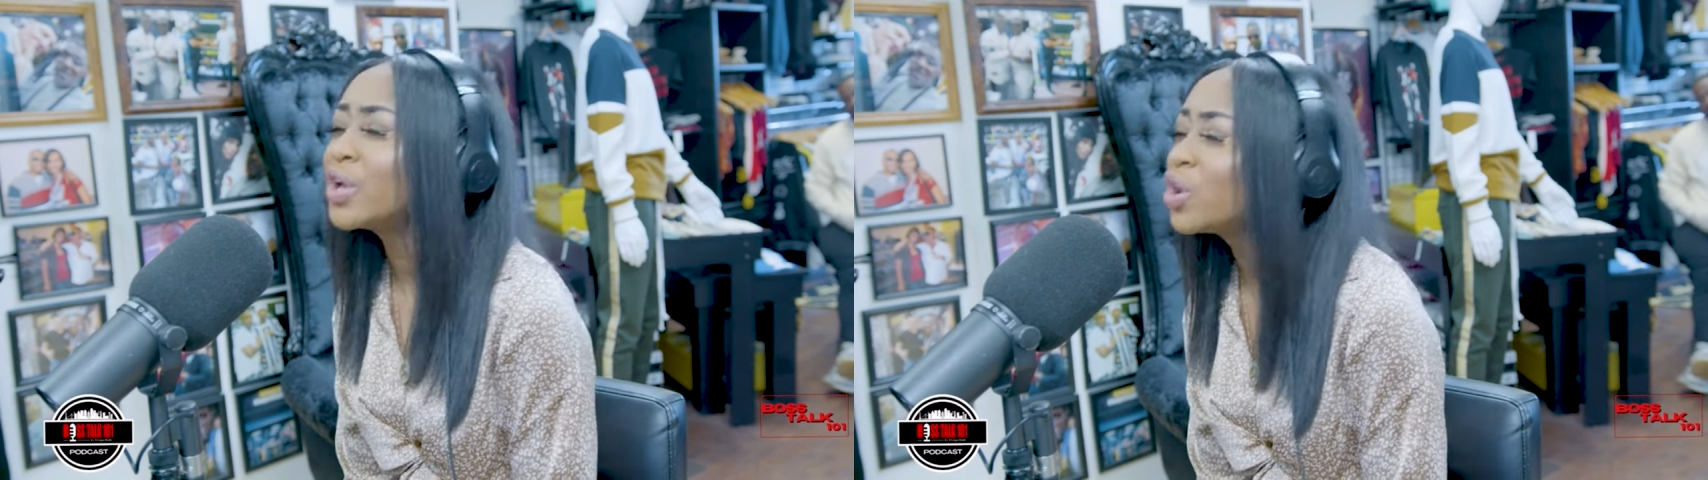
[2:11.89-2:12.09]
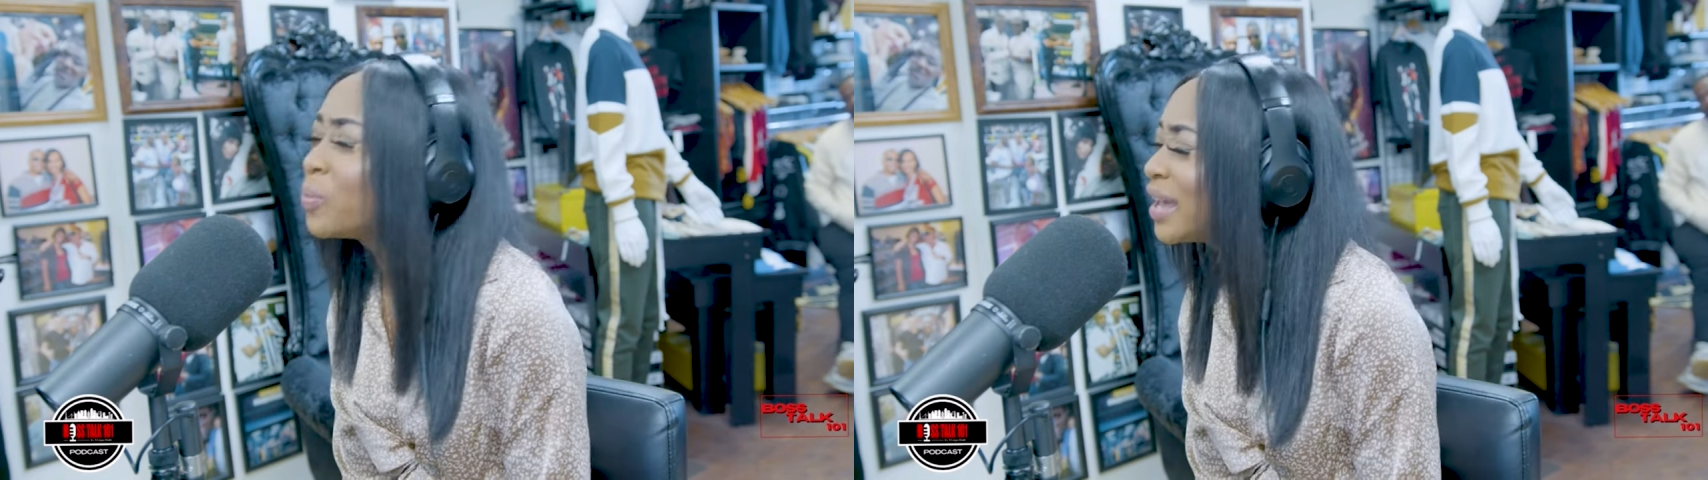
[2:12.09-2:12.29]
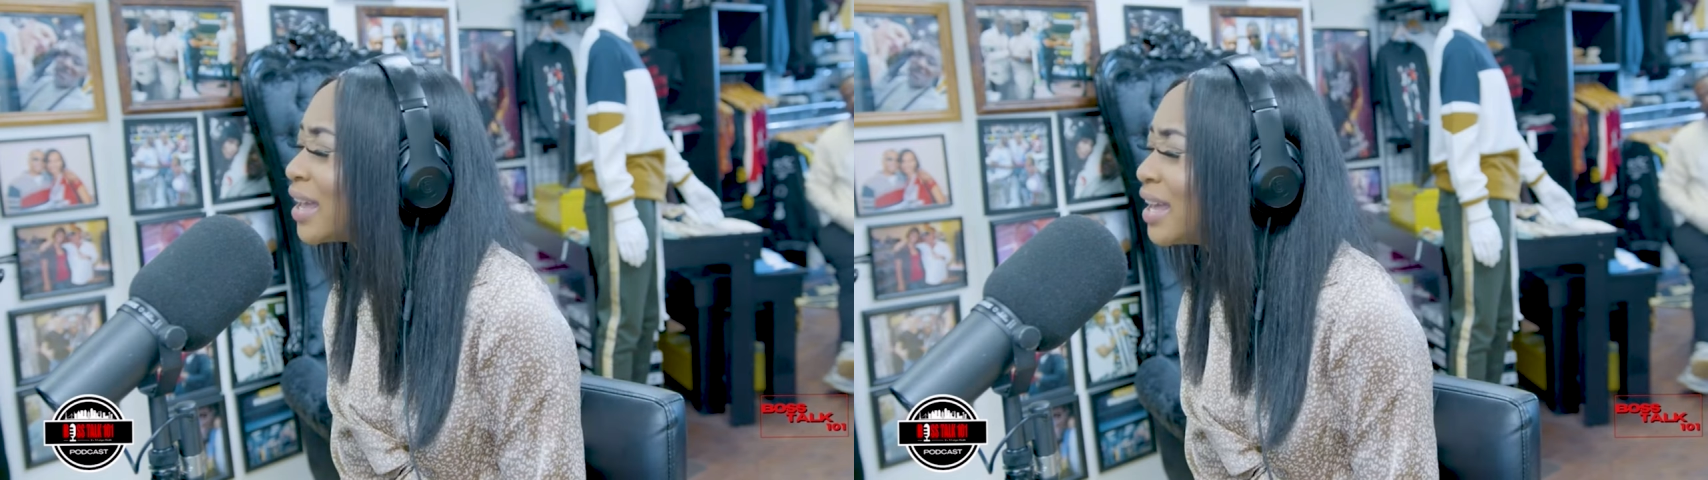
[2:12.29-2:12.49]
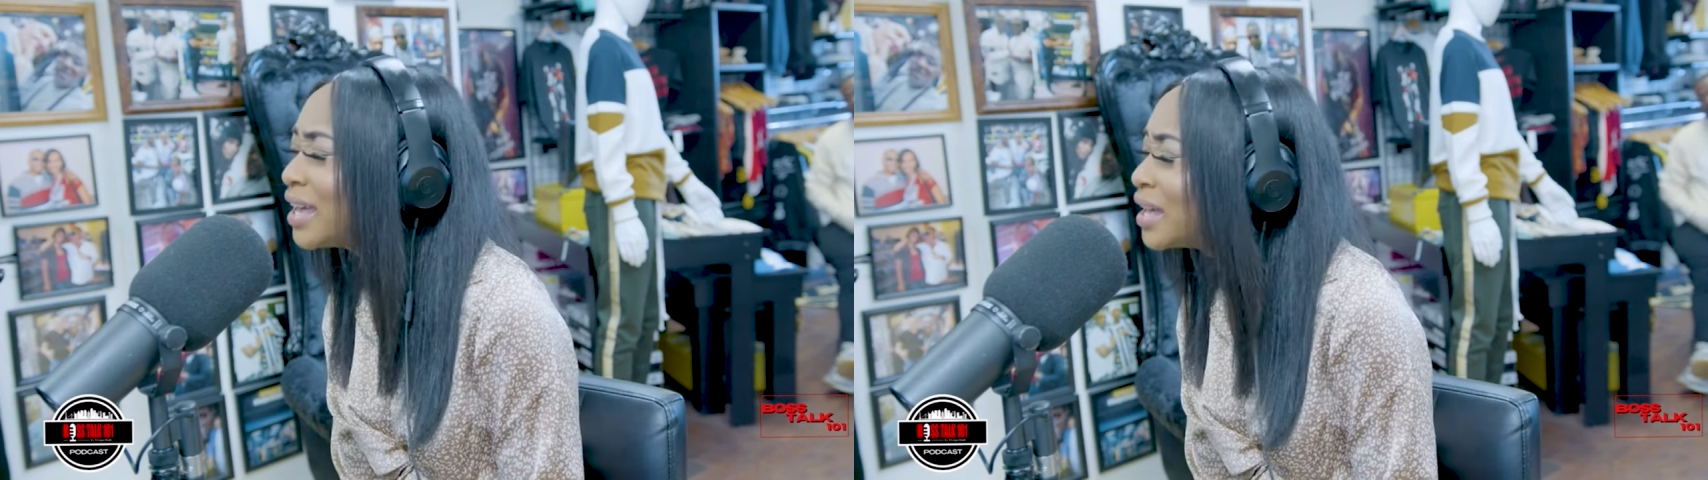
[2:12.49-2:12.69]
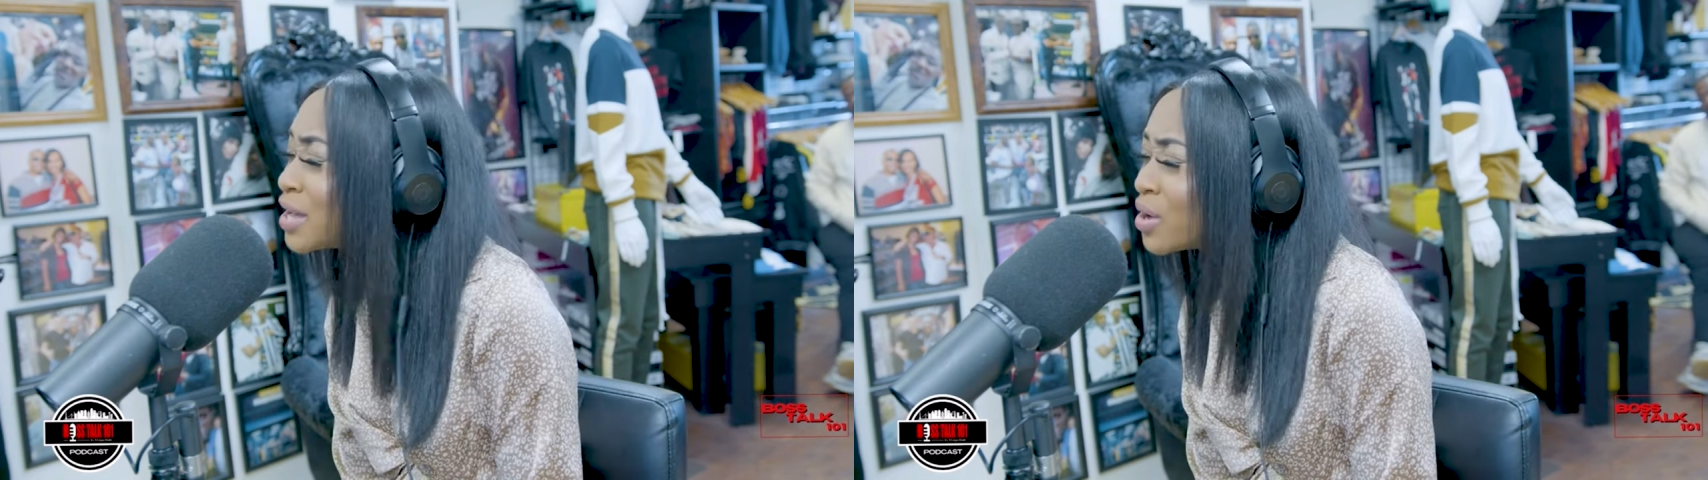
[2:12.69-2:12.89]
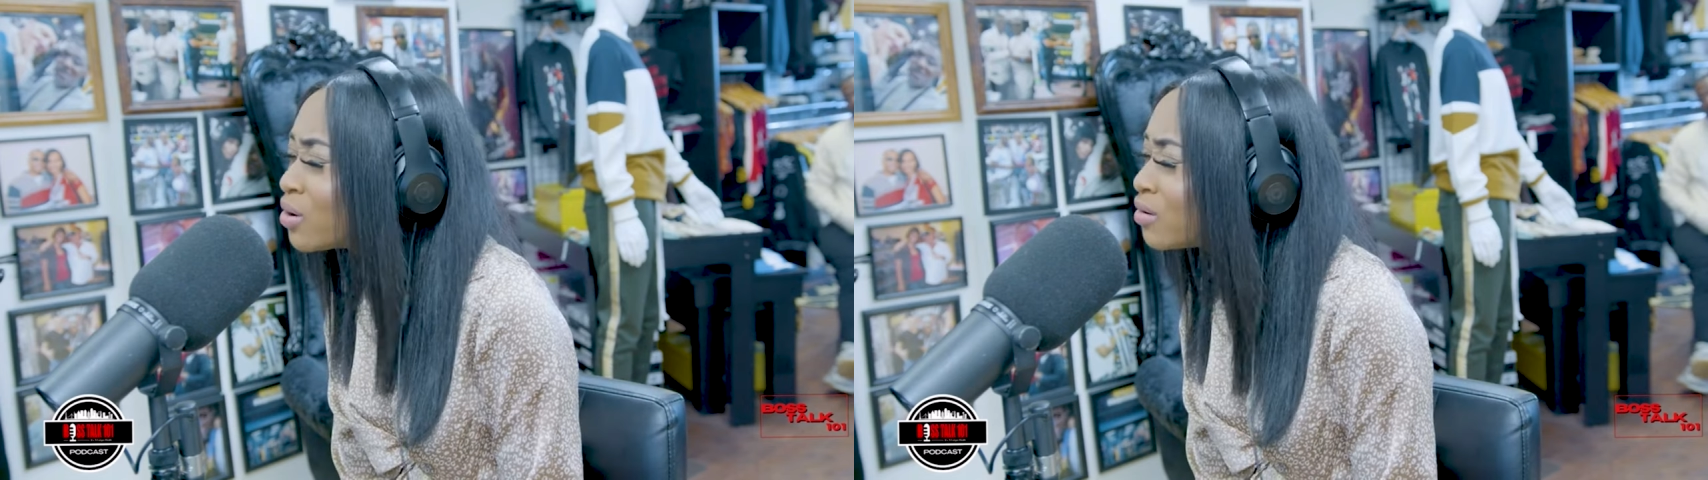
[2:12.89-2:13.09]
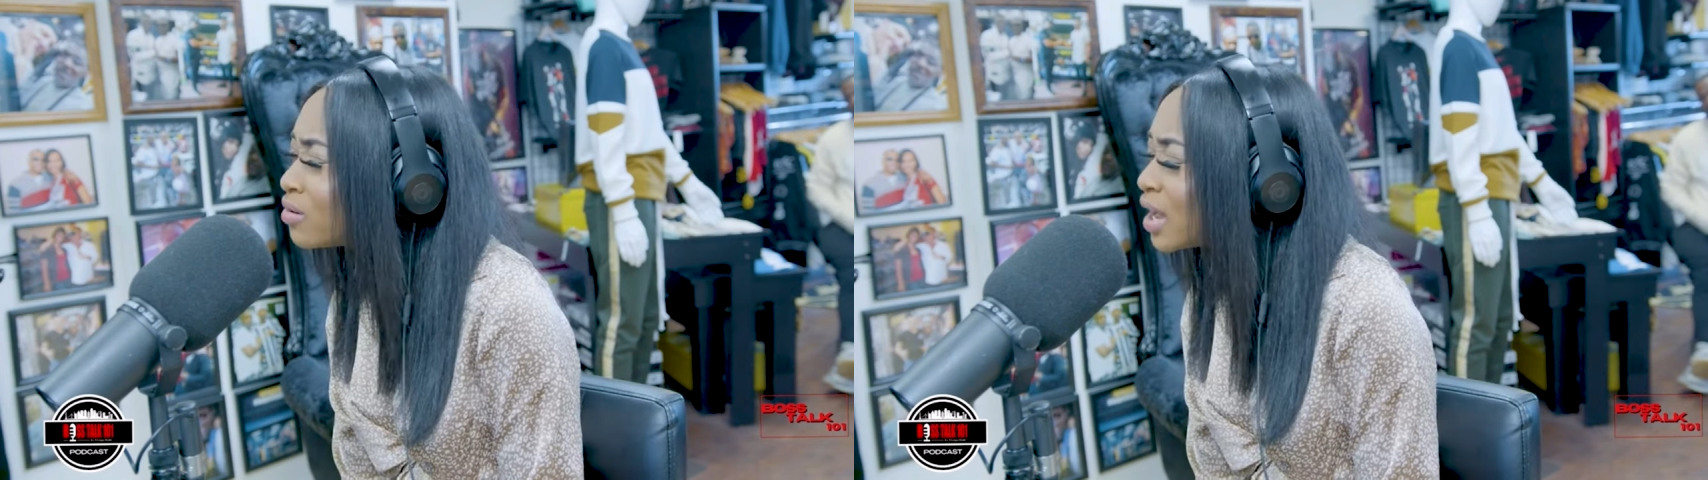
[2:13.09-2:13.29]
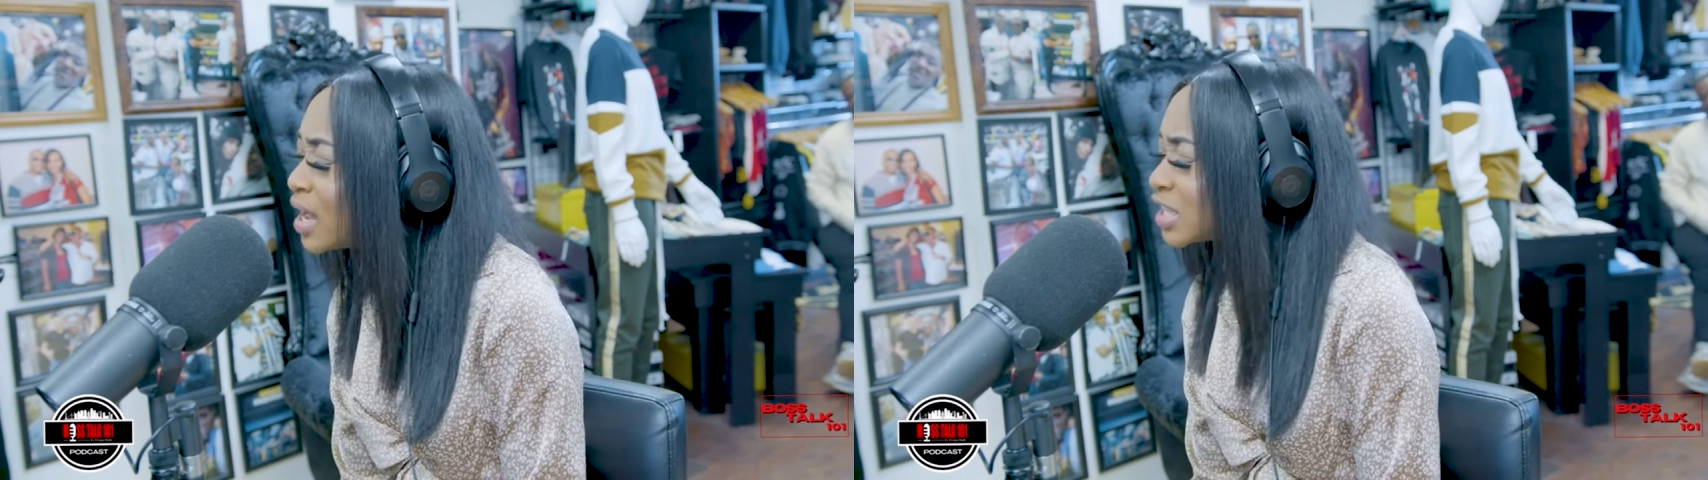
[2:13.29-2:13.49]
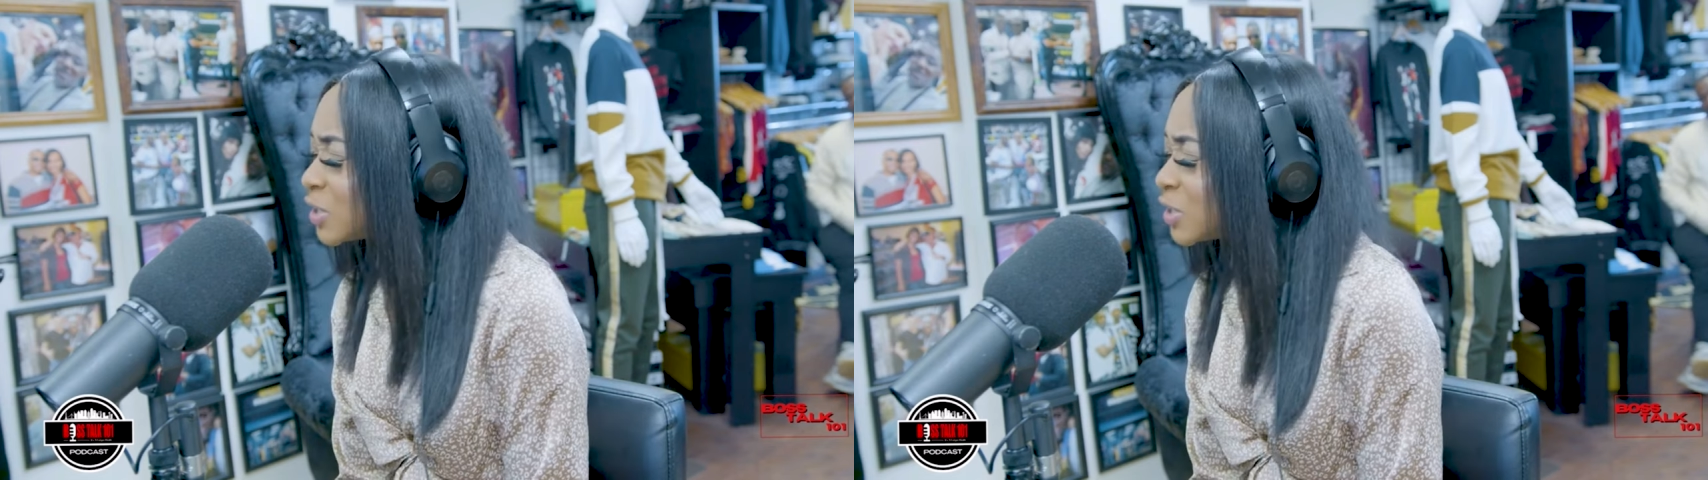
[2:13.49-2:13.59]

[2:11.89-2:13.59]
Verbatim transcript: will be healed.